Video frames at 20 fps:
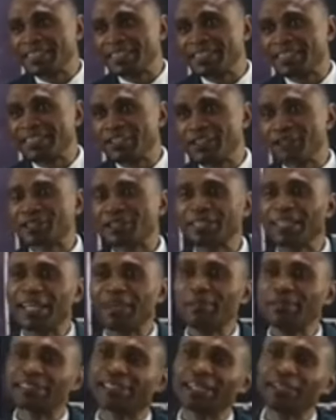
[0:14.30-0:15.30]
You see, let
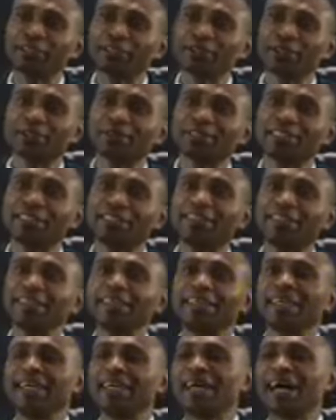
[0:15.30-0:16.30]
me tell you something.
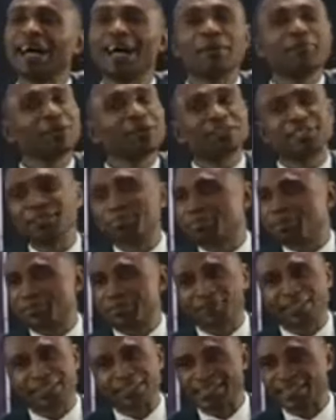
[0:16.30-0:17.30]
I'm not a
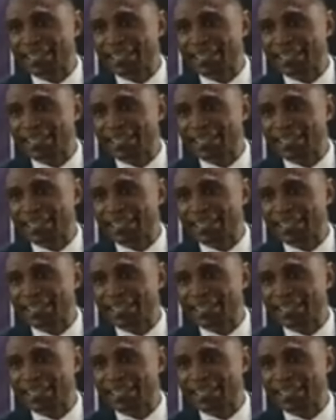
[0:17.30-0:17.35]
prophet.